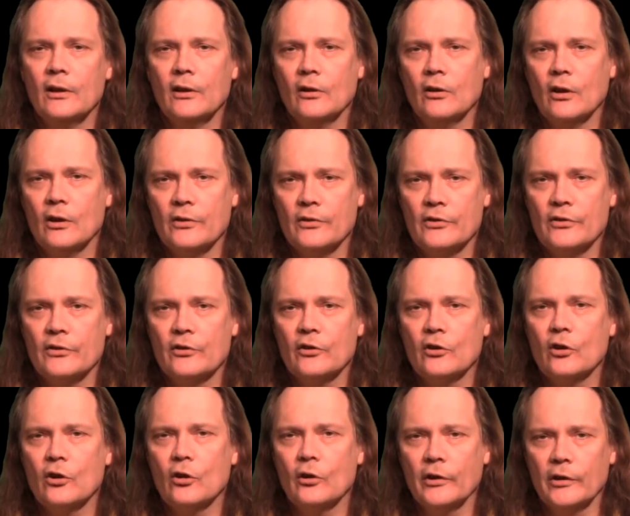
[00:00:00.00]
causes
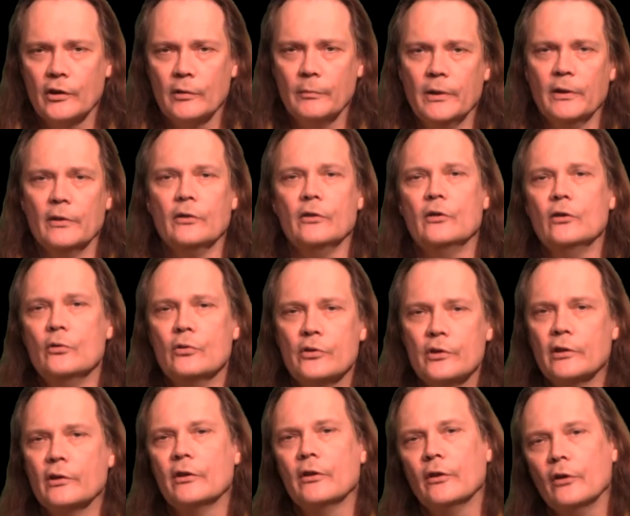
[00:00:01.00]
current
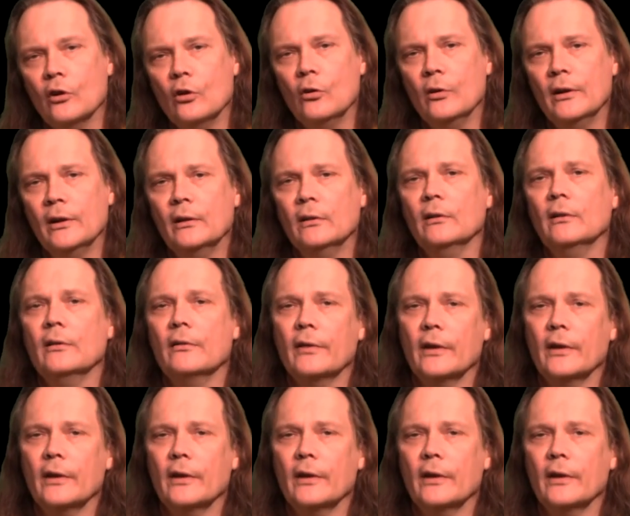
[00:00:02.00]
induced into the coil.